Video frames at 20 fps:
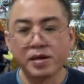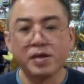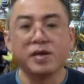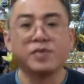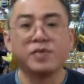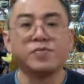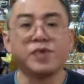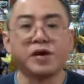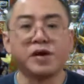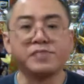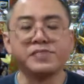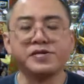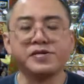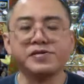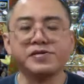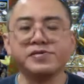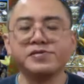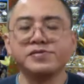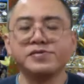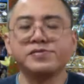
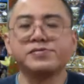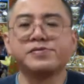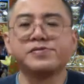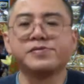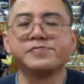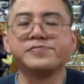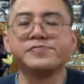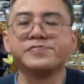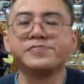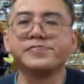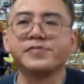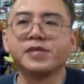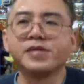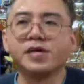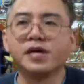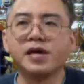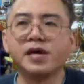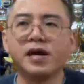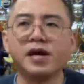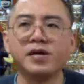well-being.
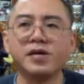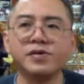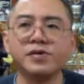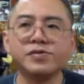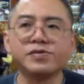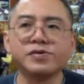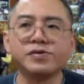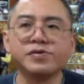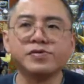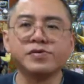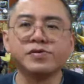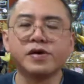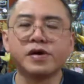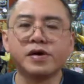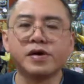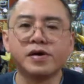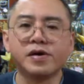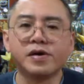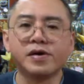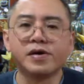And
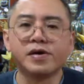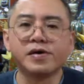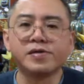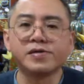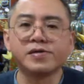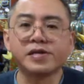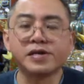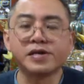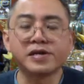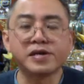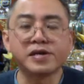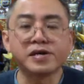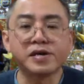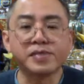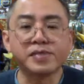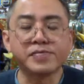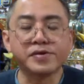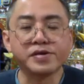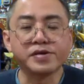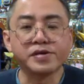also thinking
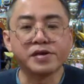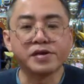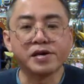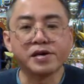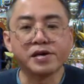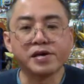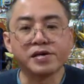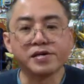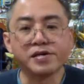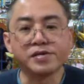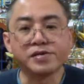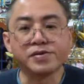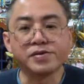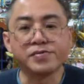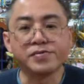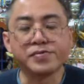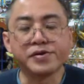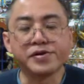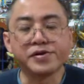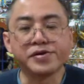can be in
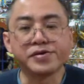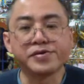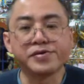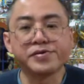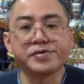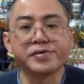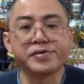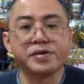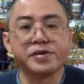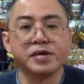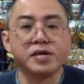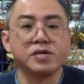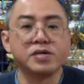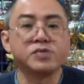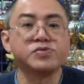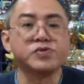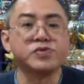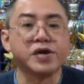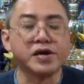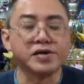a very
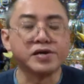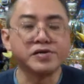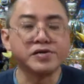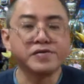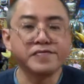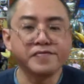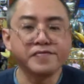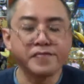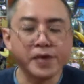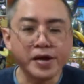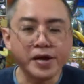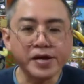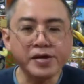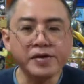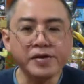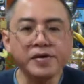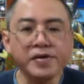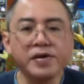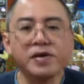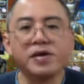creative
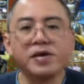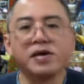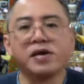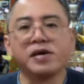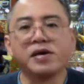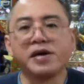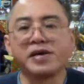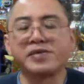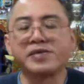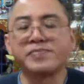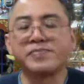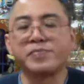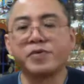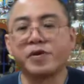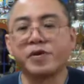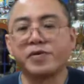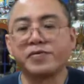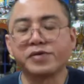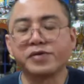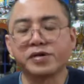way,
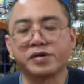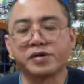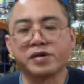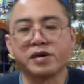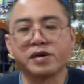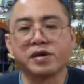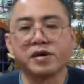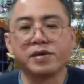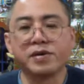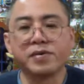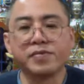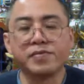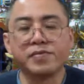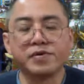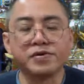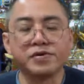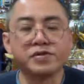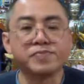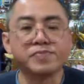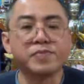exploring
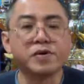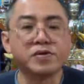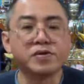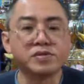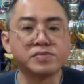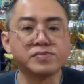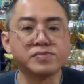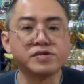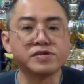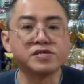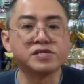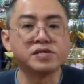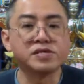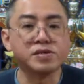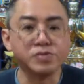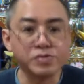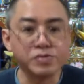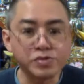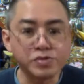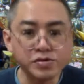various possible
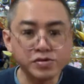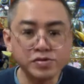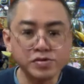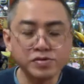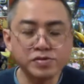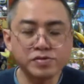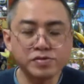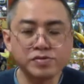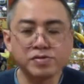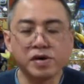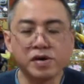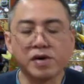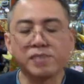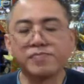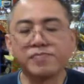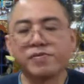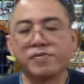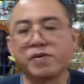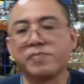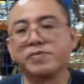solutions to our
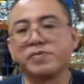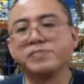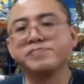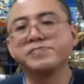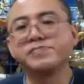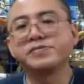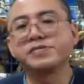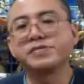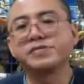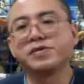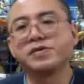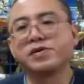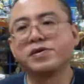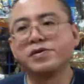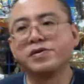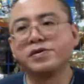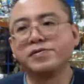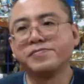problems, or